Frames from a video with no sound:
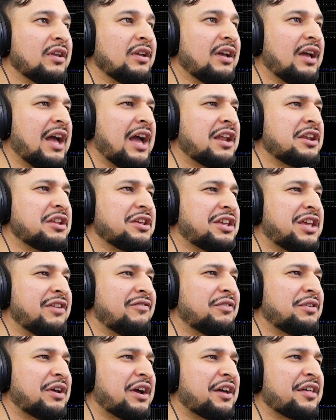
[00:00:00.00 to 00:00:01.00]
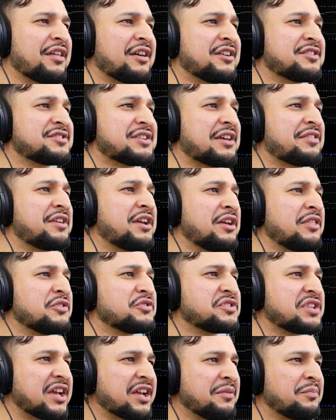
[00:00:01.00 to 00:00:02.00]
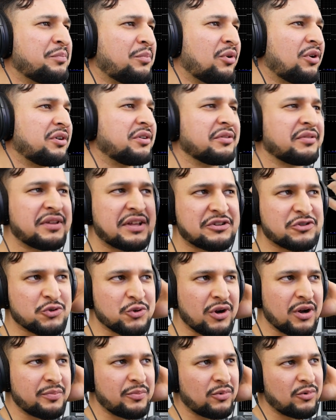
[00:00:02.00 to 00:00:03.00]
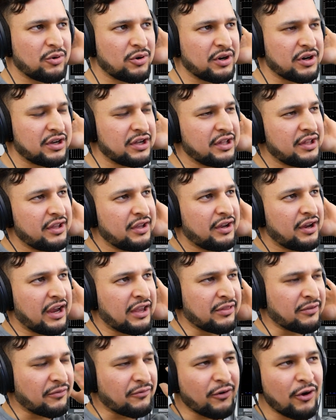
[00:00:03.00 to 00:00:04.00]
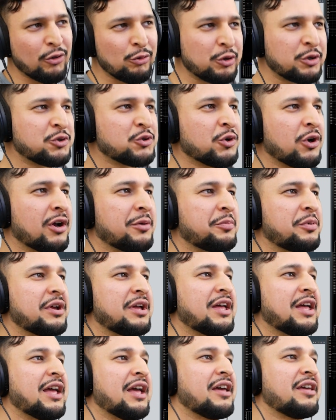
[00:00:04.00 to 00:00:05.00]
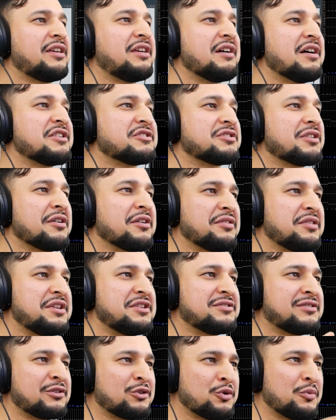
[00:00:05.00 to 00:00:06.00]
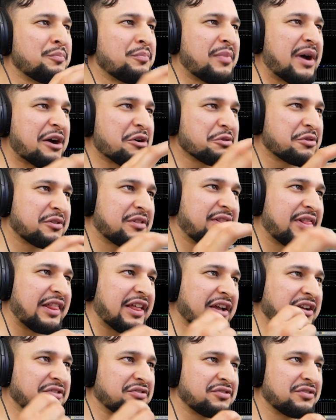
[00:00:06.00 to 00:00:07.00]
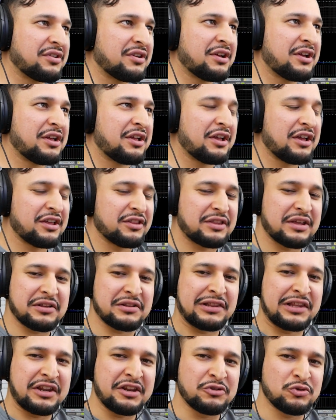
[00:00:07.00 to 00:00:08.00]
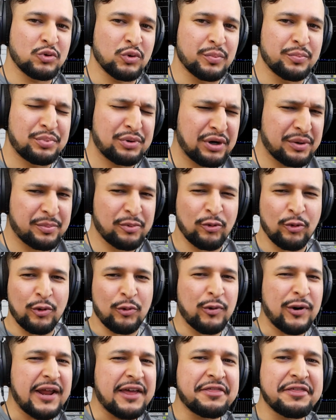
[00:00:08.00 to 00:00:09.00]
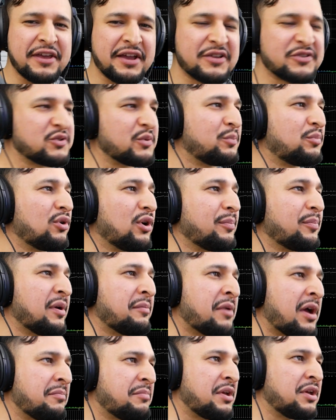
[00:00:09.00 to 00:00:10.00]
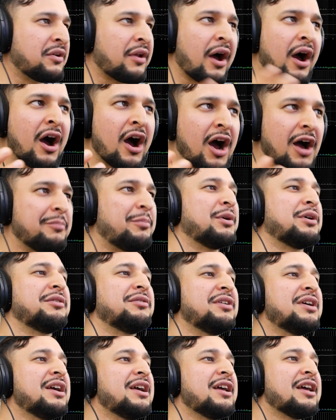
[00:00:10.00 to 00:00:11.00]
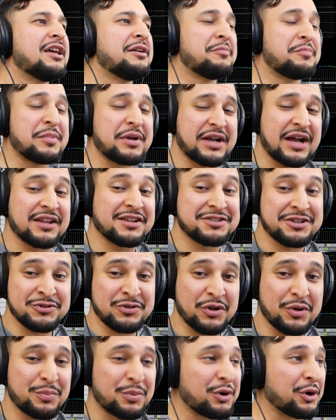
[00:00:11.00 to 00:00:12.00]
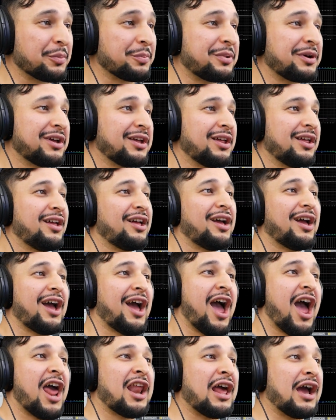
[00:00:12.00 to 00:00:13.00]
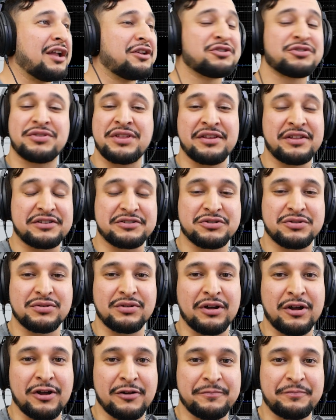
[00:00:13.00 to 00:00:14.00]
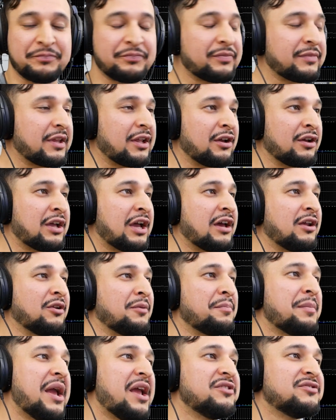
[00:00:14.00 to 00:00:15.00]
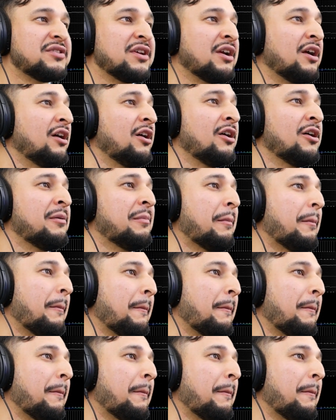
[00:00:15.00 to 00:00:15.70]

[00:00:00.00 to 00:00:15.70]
And he even has, I think in the second part of that drop or in the following drop, he has these little mouth clicks that lead into a burp, or what I think is a burp. It might be an ah, but it kind of sounds like a burp. I just think that's, again, amazing how